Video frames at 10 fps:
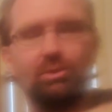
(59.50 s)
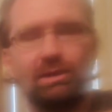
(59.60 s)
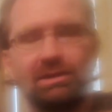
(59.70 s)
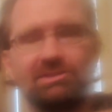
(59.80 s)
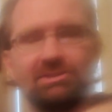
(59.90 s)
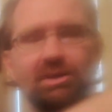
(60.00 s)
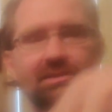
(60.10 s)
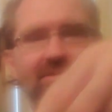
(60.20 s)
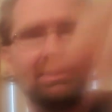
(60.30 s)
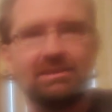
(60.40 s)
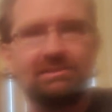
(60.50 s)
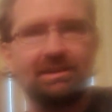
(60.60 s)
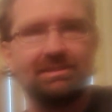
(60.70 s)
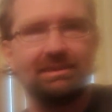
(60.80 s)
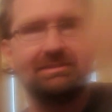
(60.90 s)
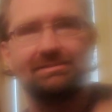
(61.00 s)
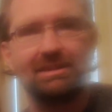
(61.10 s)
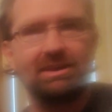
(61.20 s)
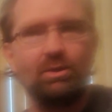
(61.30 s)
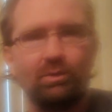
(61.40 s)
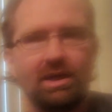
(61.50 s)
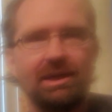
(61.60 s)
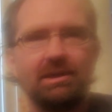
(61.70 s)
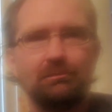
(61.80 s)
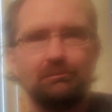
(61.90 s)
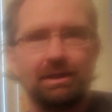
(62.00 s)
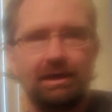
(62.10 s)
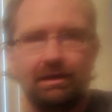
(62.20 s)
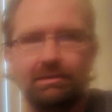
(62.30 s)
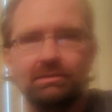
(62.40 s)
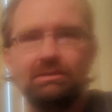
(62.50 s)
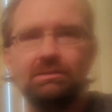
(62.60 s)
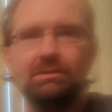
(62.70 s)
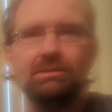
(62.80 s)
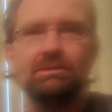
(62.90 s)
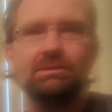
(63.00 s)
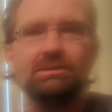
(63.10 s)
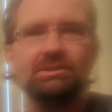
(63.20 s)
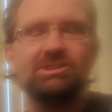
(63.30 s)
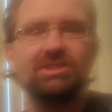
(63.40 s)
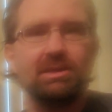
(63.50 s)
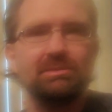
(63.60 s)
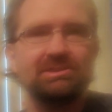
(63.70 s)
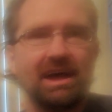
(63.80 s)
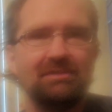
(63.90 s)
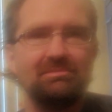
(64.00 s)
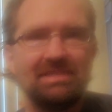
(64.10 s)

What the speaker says: to it. It still has things like this that I don't like, but hey. This theme is not